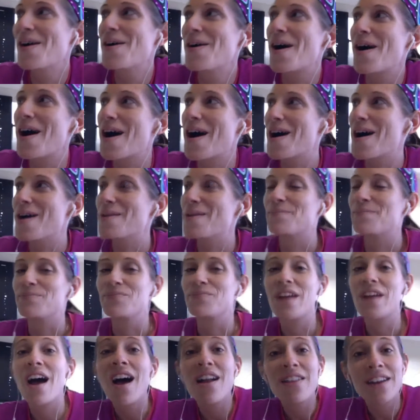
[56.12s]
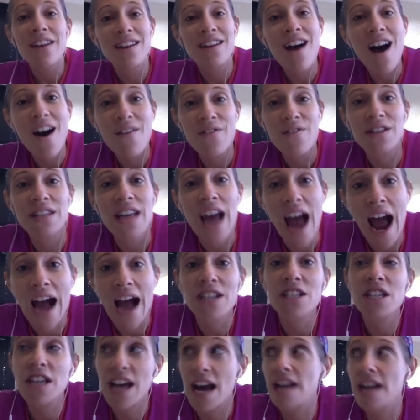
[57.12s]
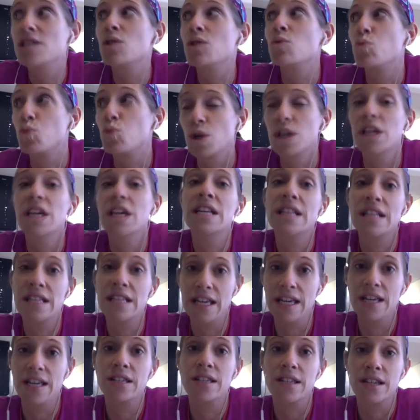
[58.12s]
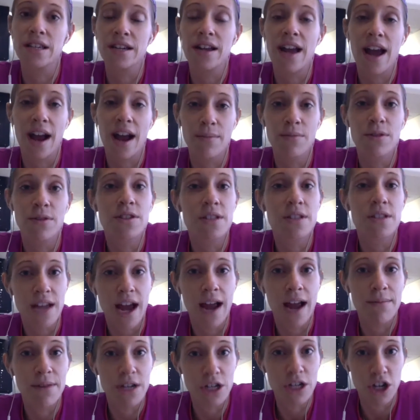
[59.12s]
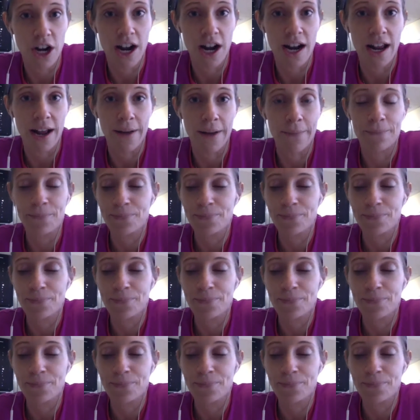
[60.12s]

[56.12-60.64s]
The online office actually has a really decent Emerald to Diamond training.